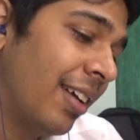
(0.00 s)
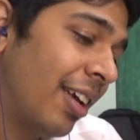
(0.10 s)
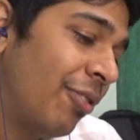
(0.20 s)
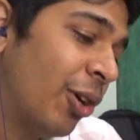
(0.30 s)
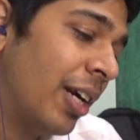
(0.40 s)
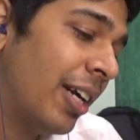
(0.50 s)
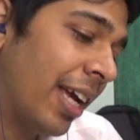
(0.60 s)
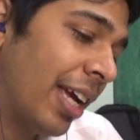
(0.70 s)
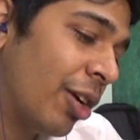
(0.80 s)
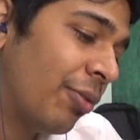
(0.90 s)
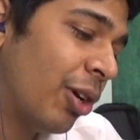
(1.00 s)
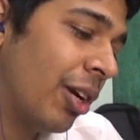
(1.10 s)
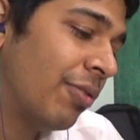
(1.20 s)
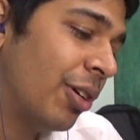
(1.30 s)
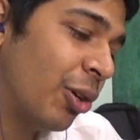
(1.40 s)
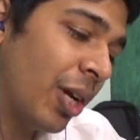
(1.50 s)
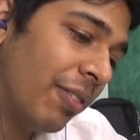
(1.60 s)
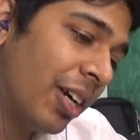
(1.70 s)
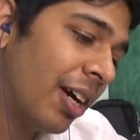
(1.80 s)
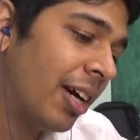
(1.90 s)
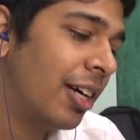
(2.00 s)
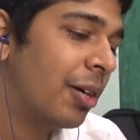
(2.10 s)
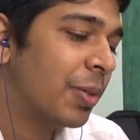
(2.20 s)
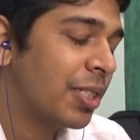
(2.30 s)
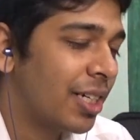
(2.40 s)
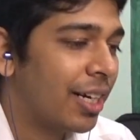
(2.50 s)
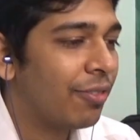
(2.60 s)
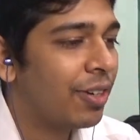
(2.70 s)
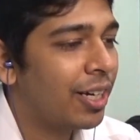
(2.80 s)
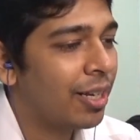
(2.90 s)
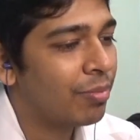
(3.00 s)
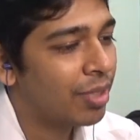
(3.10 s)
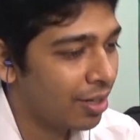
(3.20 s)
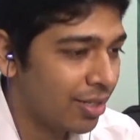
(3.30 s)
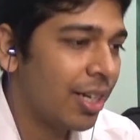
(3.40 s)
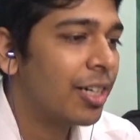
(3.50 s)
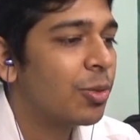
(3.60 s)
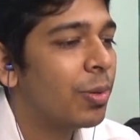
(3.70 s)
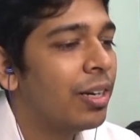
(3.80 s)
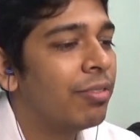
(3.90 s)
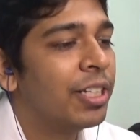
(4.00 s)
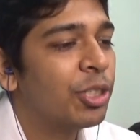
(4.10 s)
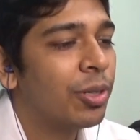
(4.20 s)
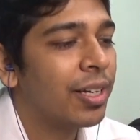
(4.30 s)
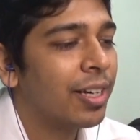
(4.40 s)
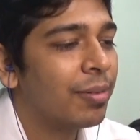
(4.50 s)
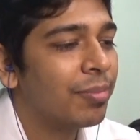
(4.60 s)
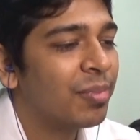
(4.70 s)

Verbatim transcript: if you can take care of your effort, you give it 100% every time, the results will eventually come.